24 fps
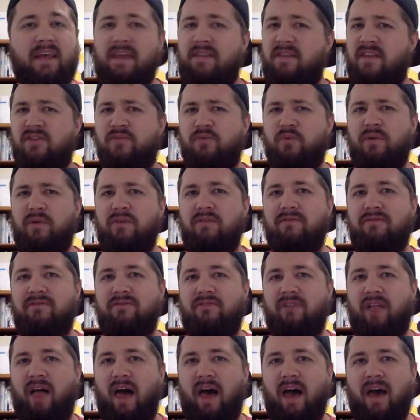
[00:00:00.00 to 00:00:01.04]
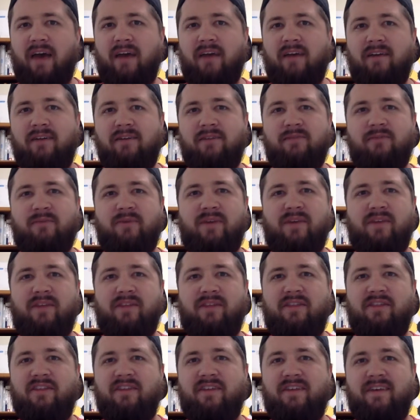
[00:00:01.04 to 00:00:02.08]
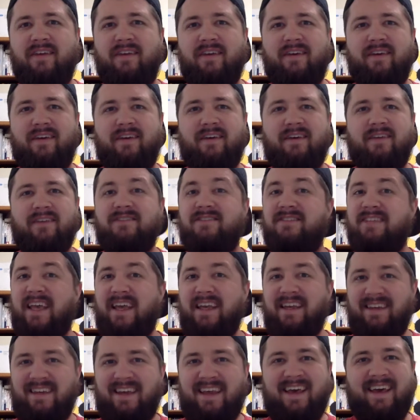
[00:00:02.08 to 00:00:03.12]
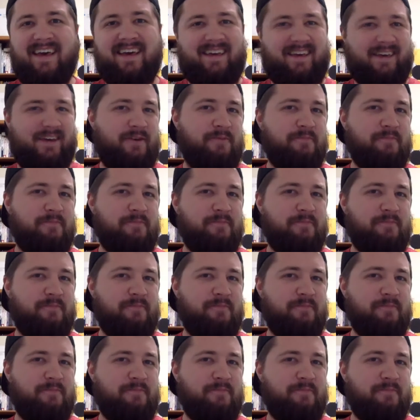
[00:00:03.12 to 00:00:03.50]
And this wouldn't fly with Saint Nick